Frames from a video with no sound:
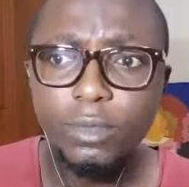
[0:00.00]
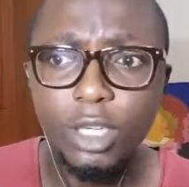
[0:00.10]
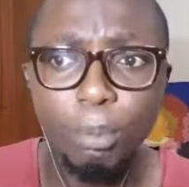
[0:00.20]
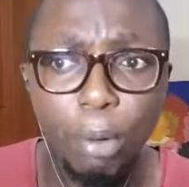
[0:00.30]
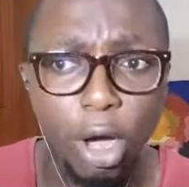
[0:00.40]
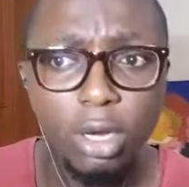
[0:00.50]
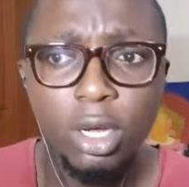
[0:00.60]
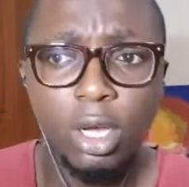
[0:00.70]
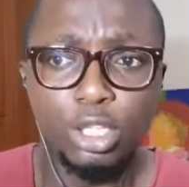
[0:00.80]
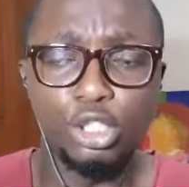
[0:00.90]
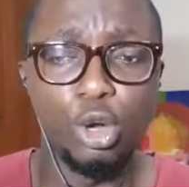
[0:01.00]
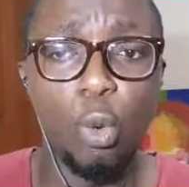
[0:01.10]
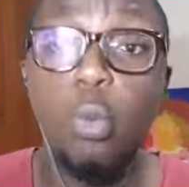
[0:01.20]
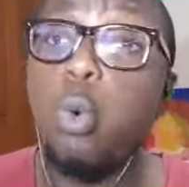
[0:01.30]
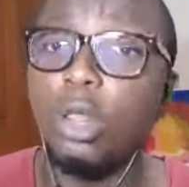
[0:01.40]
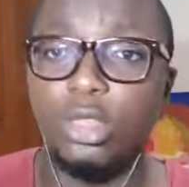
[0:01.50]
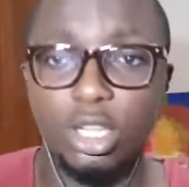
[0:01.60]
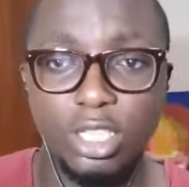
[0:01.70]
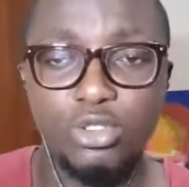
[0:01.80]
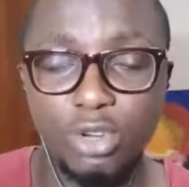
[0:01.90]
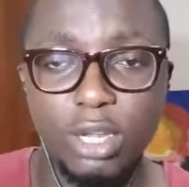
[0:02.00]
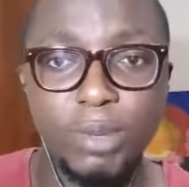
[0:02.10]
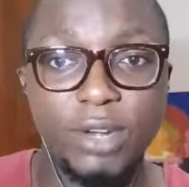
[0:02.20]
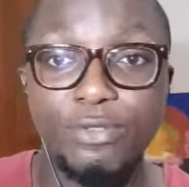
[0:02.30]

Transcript: But, you know, what does this really mean?